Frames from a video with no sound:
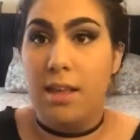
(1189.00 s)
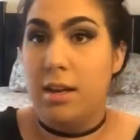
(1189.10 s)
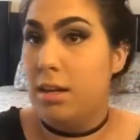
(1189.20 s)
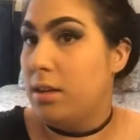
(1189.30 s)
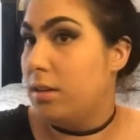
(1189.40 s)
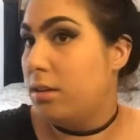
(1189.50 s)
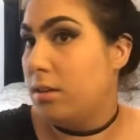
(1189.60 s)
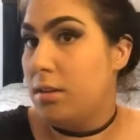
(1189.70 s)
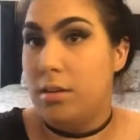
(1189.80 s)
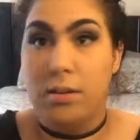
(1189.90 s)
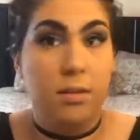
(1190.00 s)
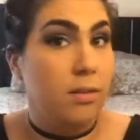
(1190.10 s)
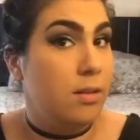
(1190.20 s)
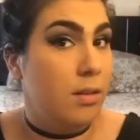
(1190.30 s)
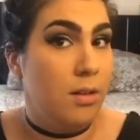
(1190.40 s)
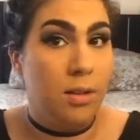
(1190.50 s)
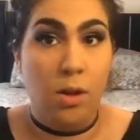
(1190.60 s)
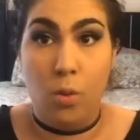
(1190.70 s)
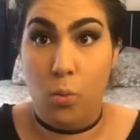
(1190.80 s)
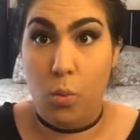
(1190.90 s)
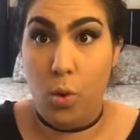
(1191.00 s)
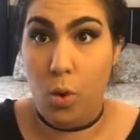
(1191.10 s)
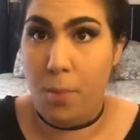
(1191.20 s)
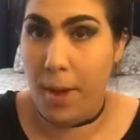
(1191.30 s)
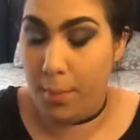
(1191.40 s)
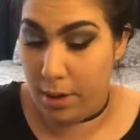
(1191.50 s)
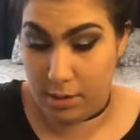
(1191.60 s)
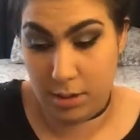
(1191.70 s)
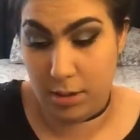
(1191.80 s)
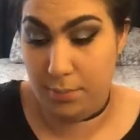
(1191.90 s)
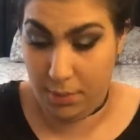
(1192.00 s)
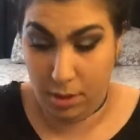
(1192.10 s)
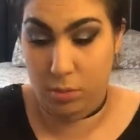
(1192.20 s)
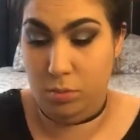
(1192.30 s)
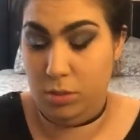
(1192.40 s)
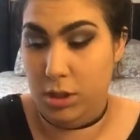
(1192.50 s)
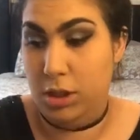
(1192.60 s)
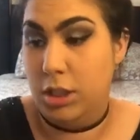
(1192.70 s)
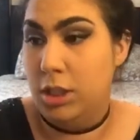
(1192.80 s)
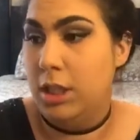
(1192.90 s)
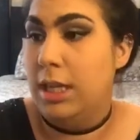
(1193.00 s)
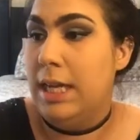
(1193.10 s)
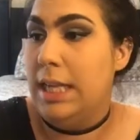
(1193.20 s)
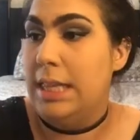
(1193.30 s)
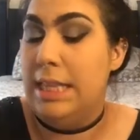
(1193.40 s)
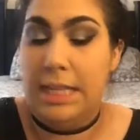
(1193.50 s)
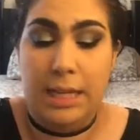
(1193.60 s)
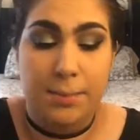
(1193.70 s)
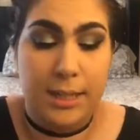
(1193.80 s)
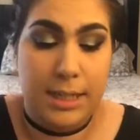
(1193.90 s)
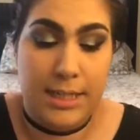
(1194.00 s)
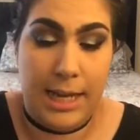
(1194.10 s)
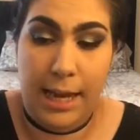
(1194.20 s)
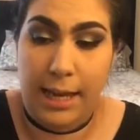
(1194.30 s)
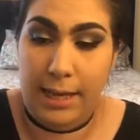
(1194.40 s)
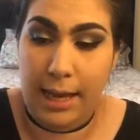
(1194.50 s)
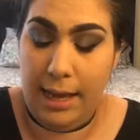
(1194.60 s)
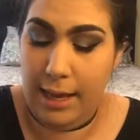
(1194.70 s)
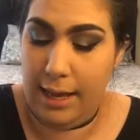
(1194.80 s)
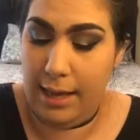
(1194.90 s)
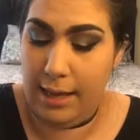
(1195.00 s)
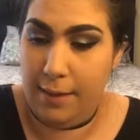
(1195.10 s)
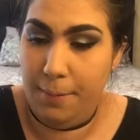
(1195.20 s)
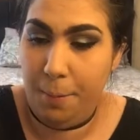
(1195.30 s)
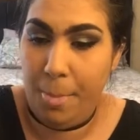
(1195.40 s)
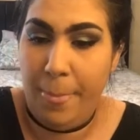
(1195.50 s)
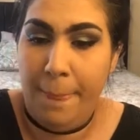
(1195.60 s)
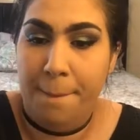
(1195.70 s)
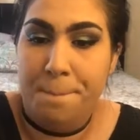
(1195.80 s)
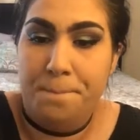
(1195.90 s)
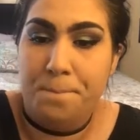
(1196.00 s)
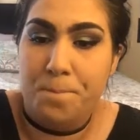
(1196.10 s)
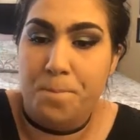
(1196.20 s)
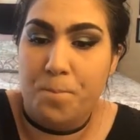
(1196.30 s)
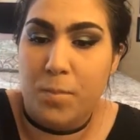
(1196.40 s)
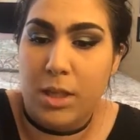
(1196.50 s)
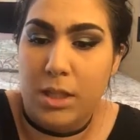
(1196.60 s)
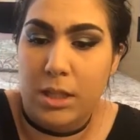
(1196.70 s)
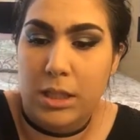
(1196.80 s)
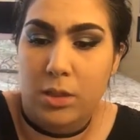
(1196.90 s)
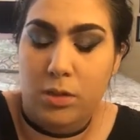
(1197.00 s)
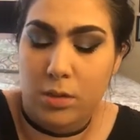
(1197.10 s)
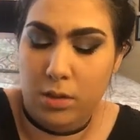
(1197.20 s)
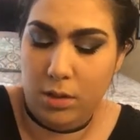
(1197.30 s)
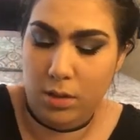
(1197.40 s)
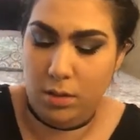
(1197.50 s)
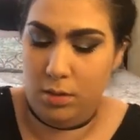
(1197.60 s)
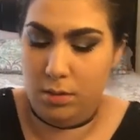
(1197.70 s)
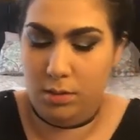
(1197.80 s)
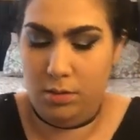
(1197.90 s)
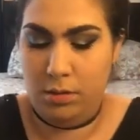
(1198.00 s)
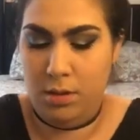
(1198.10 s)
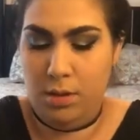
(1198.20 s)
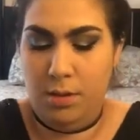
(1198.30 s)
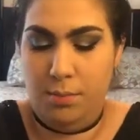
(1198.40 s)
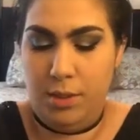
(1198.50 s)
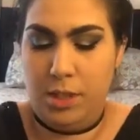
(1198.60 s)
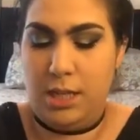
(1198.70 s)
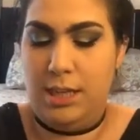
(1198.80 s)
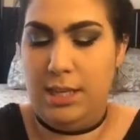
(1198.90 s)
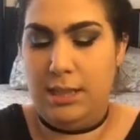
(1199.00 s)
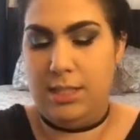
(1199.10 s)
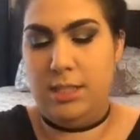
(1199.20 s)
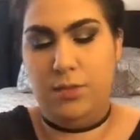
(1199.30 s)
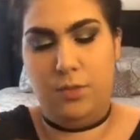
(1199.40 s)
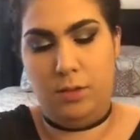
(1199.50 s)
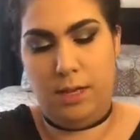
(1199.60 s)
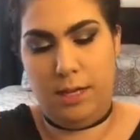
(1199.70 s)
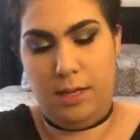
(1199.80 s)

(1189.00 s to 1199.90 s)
And then woo, my brows look bold. Then I'm going to take a little brush. I think this is for